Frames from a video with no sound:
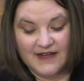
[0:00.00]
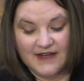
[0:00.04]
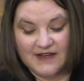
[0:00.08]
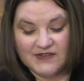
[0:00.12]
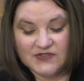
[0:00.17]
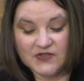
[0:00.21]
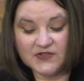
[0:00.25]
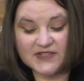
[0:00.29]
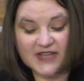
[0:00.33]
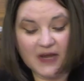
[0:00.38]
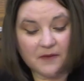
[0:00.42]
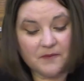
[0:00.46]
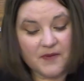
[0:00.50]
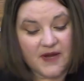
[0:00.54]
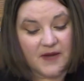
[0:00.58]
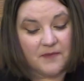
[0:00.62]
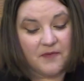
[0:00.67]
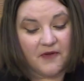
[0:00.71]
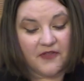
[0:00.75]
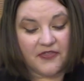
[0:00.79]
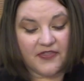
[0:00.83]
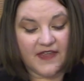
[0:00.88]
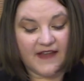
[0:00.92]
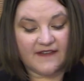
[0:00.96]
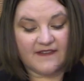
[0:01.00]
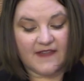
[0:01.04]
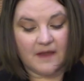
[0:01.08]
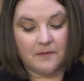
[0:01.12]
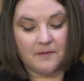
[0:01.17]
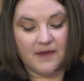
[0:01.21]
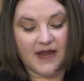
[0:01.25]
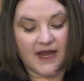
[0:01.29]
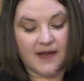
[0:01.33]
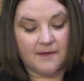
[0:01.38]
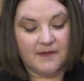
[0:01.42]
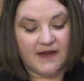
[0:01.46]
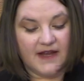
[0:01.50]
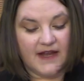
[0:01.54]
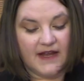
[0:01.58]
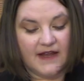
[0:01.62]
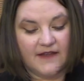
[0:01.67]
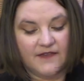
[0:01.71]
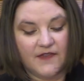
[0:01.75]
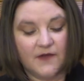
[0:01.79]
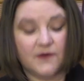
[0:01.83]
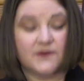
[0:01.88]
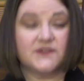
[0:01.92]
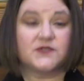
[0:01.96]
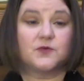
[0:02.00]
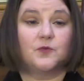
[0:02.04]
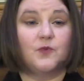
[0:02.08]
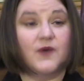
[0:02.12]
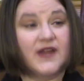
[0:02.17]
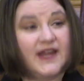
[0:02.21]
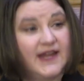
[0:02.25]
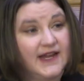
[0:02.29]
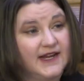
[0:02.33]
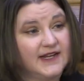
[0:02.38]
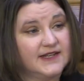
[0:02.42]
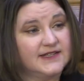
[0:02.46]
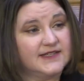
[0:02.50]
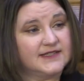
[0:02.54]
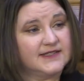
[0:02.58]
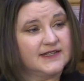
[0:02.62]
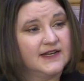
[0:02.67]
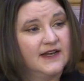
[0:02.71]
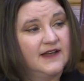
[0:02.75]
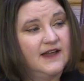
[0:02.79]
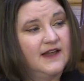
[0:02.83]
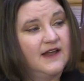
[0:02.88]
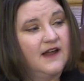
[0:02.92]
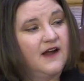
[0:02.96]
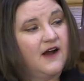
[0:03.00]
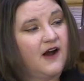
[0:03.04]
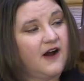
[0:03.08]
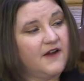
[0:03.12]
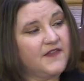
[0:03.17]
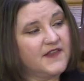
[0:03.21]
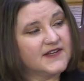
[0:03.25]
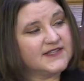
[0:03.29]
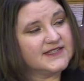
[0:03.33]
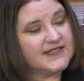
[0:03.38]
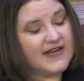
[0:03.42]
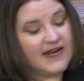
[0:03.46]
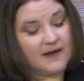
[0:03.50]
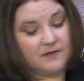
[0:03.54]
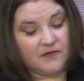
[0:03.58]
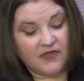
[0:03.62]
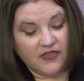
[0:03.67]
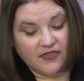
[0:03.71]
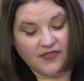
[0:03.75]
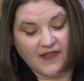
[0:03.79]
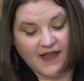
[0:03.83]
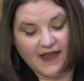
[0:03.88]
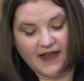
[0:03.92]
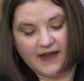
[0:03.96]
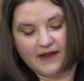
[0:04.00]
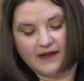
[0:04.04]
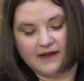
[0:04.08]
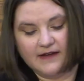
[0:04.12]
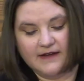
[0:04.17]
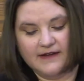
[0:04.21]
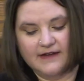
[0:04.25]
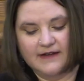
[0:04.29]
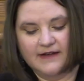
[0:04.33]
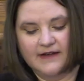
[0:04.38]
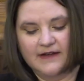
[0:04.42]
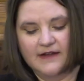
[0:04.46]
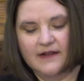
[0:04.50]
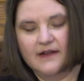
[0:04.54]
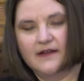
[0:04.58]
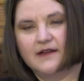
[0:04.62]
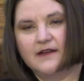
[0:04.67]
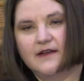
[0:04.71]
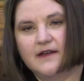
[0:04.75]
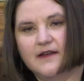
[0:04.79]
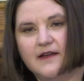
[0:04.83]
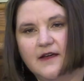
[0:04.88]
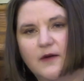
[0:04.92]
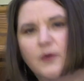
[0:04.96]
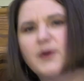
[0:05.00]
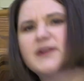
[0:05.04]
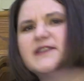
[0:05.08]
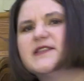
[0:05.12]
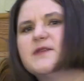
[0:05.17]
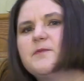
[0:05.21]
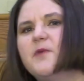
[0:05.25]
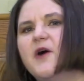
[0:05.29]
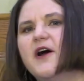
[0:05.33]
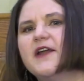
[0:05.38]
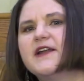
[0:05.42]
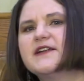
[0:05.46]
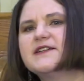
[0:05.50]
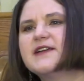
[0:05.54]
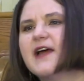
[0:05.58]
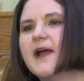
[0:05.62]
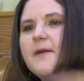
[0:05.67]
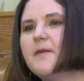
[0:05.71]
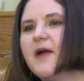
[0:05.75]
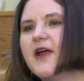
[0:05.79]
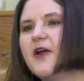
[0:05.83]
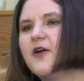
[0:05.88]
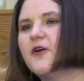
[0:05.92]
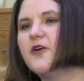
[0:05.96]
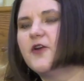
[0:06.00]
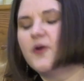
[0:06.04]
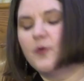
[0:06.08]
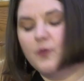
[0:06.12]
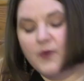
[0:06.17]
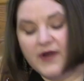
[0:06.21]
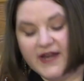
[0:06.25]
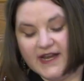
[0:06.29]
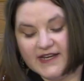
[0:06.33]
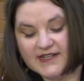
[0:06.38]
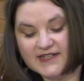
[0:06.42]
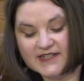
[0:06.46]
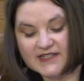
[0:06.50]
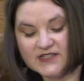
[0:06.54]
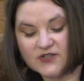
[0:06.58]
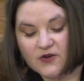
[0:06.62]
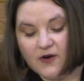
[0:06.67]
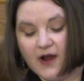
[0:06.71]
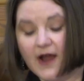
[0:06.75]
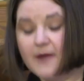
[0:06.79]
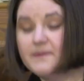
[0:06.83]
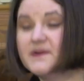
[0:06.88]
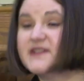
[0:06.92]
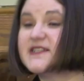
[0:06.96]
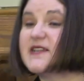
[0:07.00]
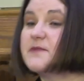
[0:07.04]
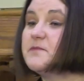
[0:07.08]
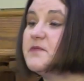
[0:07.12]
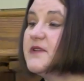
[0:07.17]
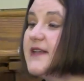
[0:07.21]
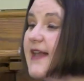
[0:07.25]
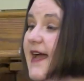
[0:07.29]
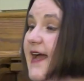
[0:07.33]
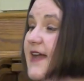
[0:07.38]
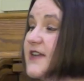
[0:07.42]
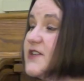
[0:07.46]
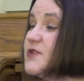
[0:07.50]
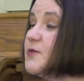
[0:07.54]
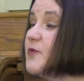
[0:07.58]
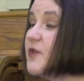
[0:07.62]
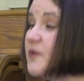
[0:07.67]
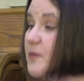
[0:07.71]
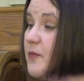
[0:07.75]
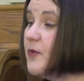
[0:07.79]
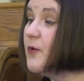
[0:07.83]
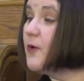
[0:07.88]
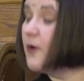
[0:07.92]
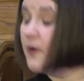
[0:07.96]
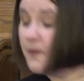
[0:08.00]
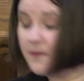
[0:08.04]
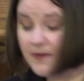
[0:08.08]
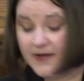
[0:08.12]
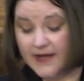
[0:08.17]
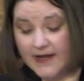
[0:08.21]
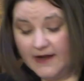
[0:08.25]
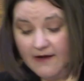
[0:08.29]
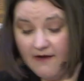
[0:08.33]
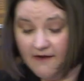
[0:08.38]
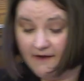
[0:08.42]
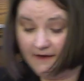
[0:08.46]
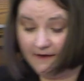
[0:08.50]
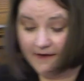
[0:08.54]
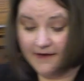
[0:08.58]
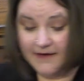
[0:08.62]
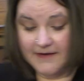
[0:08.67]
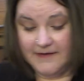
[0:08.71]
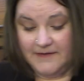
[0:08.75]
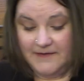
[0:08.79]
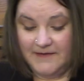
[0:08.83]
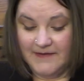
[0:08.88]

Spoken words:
So some people think that maybe those weeds are the same thing. Once upon a time, I heard a weed described as a plant with poor PR.